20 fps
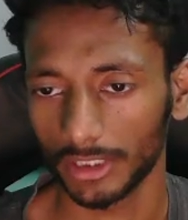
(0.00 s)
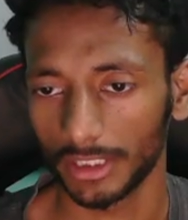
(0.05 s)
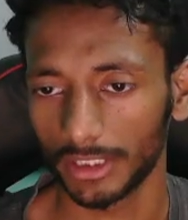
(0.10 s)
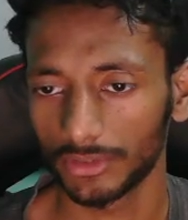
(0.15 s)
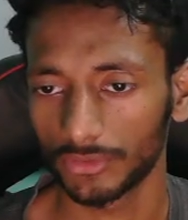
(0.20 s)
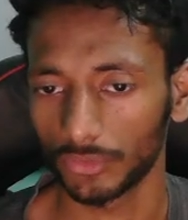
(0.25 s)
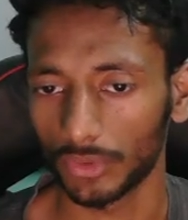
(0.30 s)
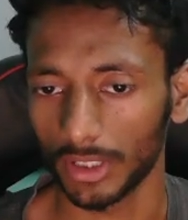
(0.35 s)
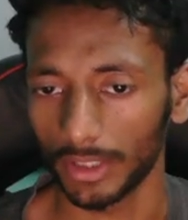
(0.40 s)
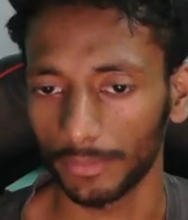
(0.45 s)
it is
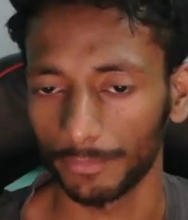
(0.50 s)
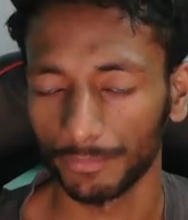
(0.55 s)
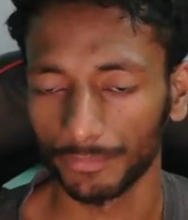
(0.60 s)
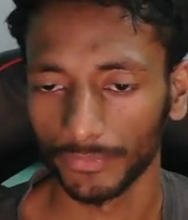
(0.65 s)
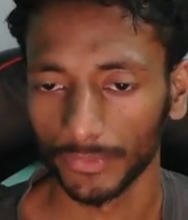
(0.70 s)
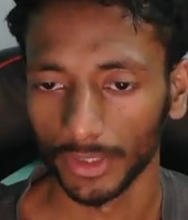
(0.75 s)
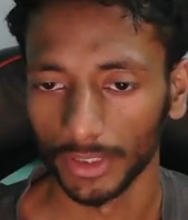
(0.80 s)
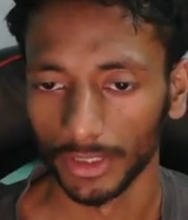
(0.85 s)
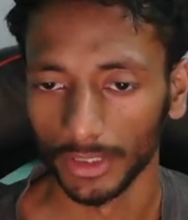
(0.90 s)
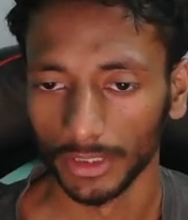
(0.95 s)
1.
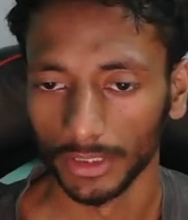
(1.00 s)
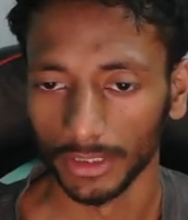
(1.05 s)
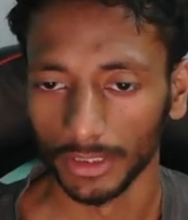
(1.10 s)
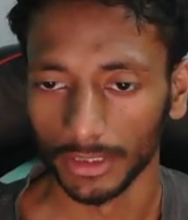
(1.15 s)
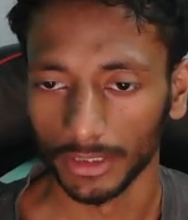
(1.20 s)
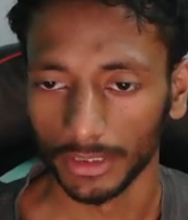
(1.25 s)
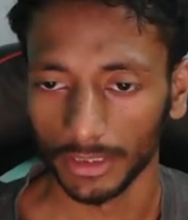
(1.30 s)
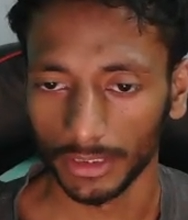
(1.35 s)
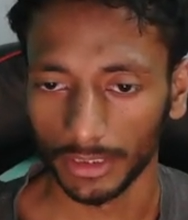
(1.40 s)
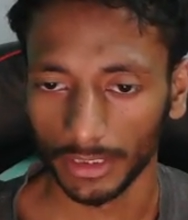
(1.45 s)

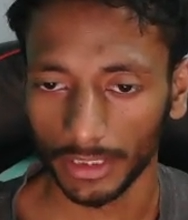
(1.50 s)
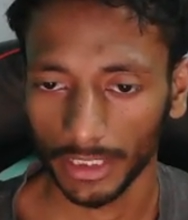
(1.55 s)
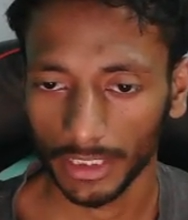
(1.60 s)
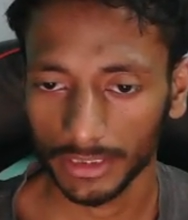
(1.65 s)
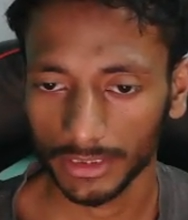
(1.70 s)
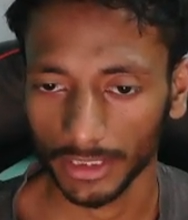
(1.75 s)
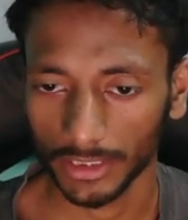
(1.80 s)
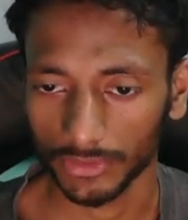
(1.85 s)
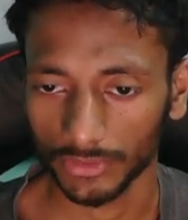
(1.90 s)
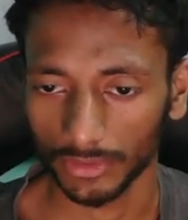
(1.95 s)

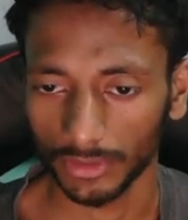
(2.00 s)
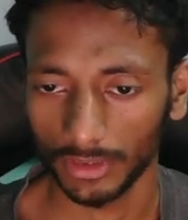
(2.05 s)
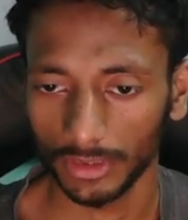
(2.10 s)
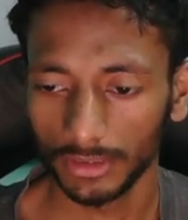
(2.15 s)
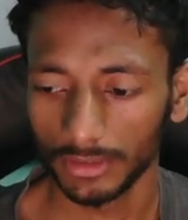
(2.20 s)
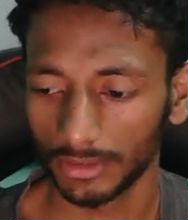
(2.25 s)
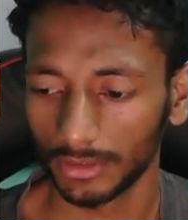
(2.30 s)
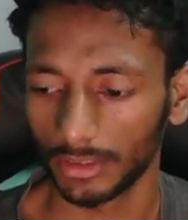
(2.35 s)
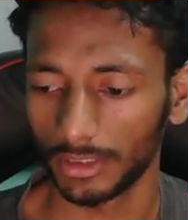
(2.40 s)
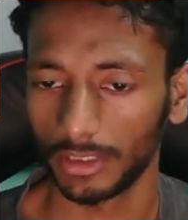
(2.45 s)
Next actually
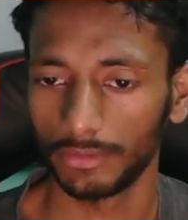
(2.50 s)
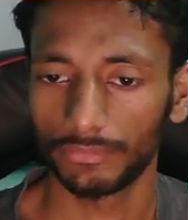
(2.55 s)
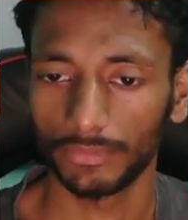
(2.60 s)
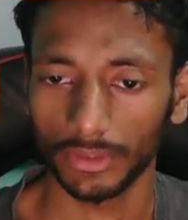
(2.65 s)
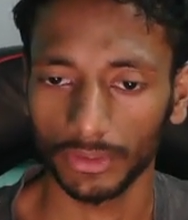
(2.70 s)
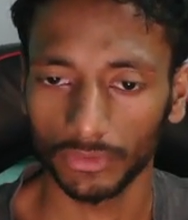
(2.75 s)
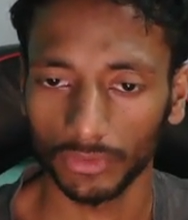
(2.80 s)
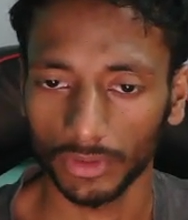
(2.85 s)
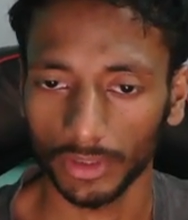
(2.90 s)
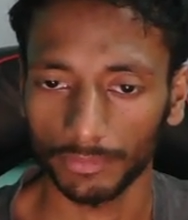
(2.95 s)
if I
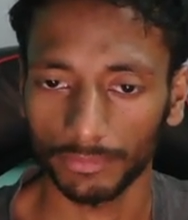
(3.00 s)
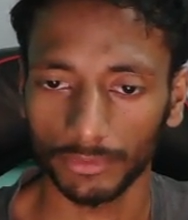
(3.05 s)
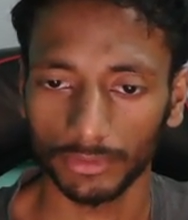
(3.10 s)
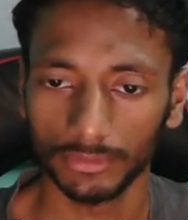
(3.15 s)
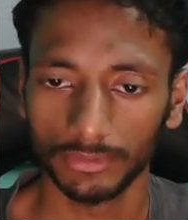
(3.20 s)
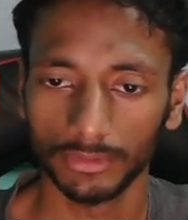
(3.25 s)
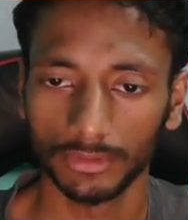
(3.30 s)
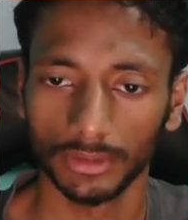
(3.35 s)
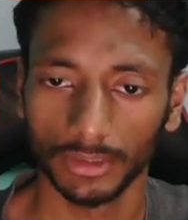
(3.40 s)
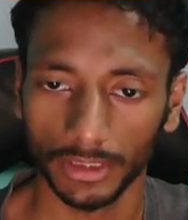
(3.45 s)
go up
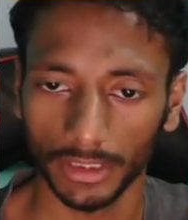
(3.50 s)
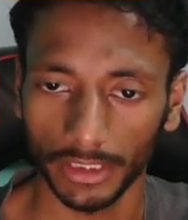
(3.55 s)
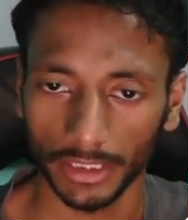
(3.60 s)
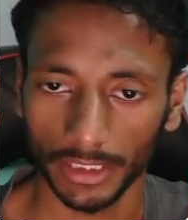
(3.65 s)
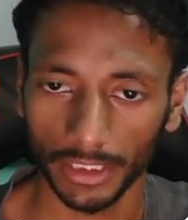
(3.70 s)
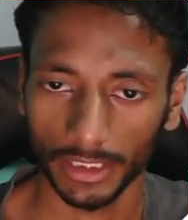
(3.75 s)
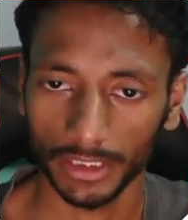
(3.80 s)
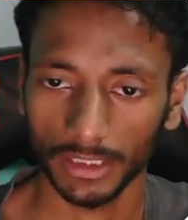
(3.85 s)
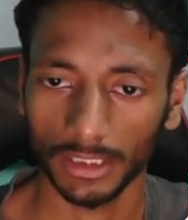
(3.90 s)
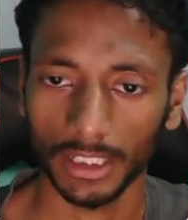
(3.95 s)
to
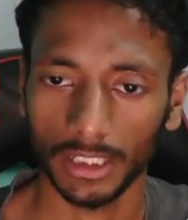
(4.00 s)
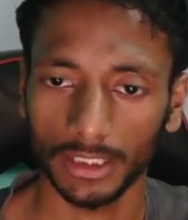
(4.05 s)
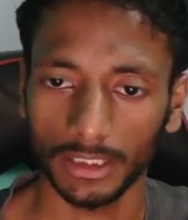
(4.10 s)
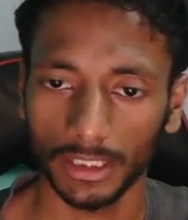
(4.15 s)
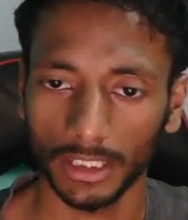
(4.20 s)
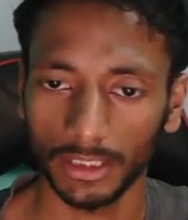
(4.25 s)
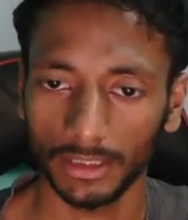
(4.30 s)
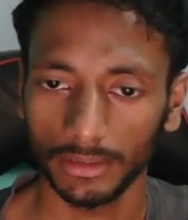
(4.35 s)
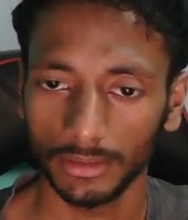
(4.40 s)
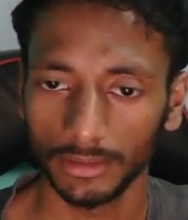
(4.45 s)
again
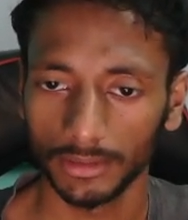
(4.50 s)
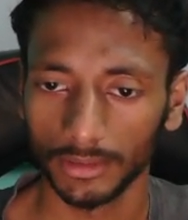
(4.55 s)
99,